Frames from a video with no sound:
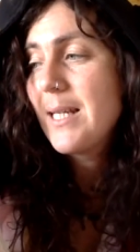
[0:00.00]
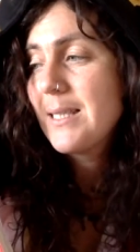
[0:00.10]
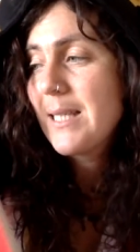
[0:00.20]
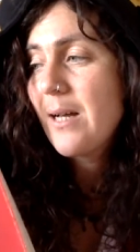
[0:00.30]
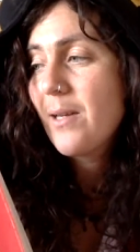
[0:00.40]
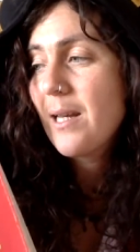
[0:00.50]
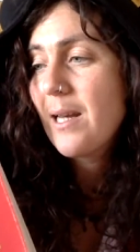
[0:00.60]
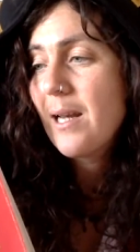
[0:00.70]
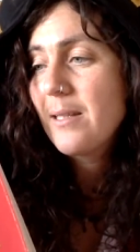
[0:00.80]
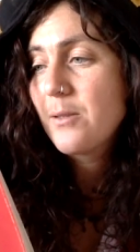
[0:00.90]
he sounded
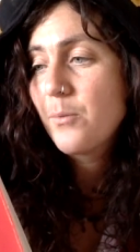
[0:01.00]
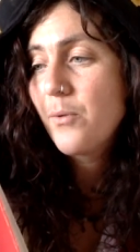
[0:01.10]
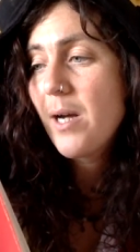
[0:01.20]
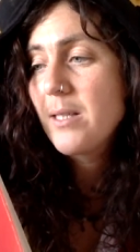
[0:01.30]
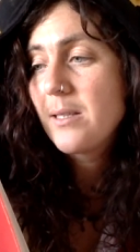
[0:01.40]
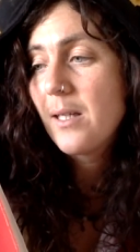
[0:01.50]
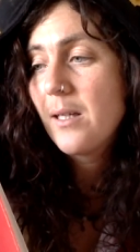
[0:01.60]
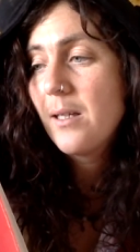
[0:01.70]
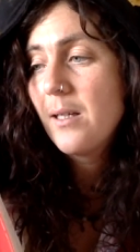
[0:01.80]
a little brighter.